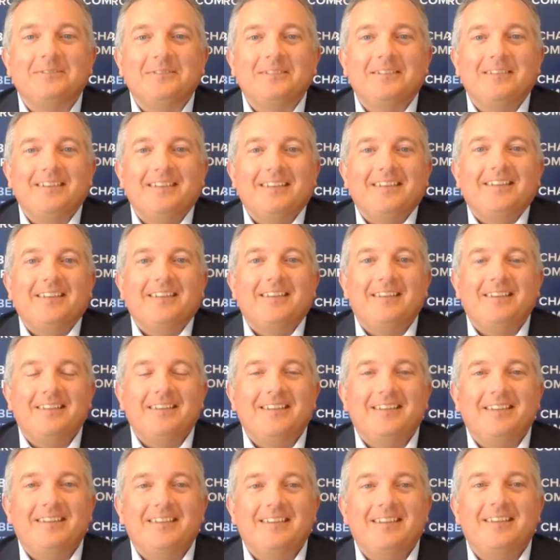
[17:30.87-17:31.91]

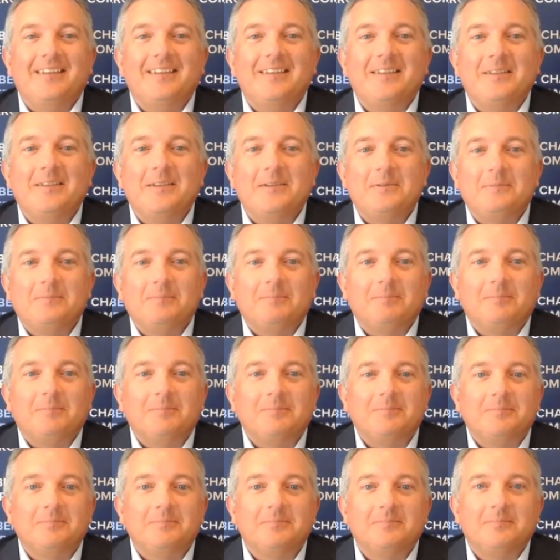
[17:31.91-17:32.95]

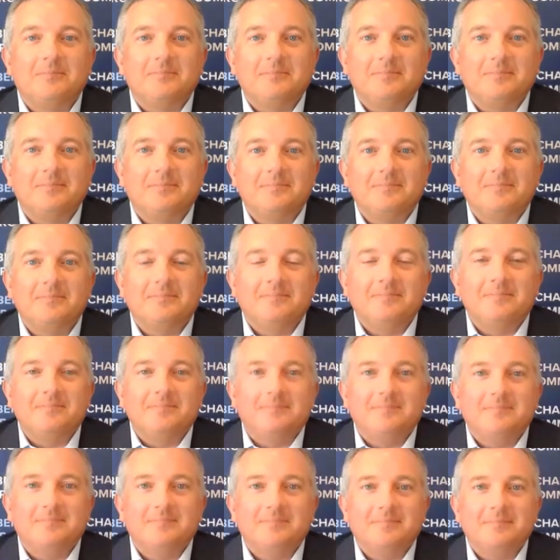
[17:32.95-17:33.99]

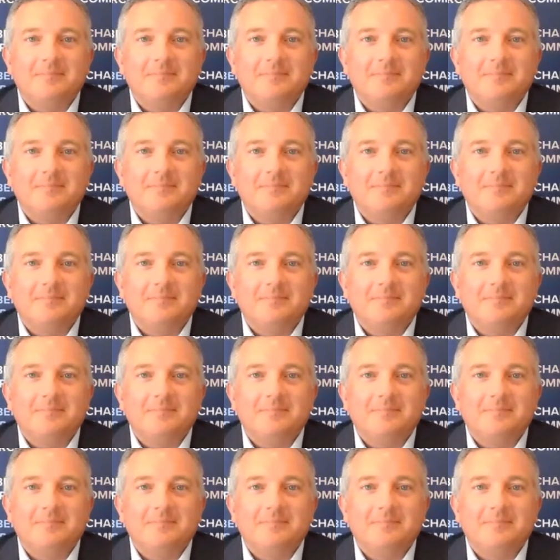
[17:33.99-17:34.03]
No words are spoken by the person on screen.